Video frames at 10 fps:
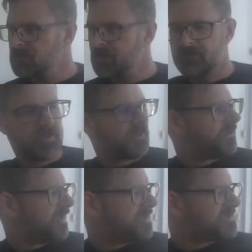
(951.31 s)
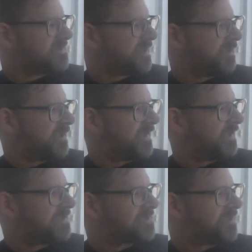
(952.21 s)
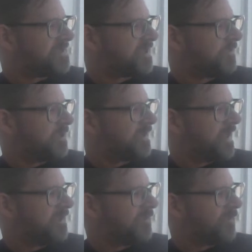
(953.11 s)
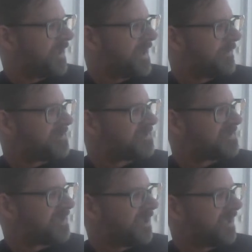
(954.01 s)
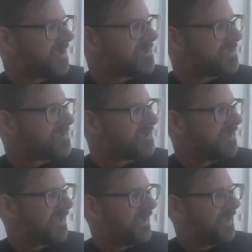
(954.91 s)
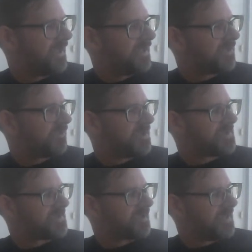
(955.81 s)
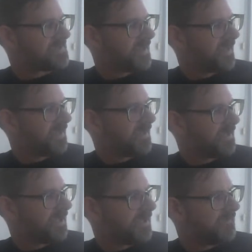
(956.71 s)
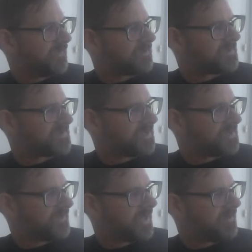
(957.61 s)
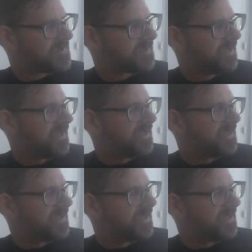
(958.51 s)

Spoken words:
Now, if I do this in that line and it tries to communicate, what happens is that line conditions. It integrates its line setting and line interference and sets a virus.